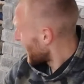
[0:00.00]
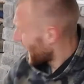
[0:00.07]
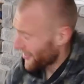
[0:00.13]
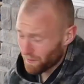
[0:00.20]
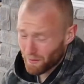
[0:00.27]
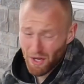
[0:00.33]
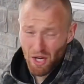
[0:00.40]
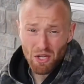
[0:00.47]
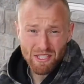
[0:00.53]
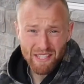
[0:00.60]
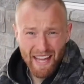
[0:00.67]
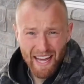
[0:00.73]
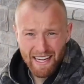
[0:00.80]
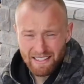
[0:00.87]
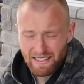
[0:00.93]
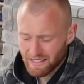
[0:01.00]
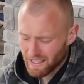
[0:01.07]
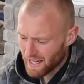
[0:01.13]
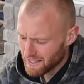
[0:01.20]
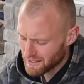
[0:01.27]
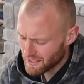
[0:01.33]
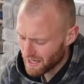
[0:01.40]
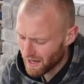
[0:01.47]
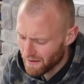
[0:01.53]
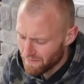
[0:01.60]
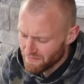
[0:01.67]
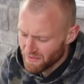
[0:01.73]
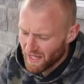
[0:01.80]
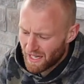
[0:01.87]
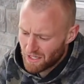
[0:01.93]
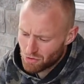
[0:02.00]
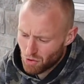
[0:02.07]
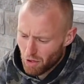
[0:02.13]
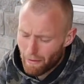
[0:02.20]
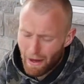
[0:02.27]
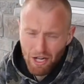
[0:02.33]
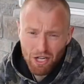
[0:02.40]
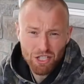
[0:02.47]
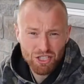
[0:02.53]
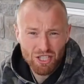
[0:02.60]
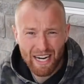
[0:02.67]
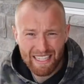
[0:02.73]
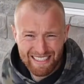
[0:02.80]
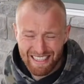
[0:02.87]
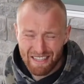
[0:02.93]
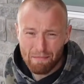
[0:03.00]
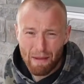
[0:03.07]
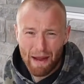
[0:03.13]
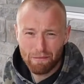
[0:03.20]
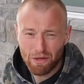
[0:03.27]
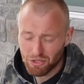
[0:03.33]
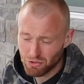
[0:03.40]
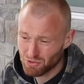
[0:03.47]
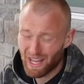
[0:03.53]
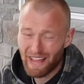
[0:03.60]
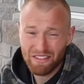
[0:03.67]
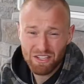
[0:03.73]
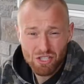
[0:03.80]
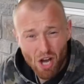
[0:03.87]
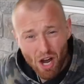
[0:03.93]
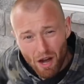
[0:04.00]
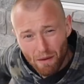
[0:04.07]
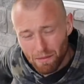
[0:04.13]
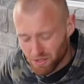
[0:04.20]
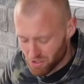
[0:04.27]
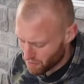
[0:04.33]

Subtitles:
And then when I go into that exercise, it's all about contracting the back muscles at the top.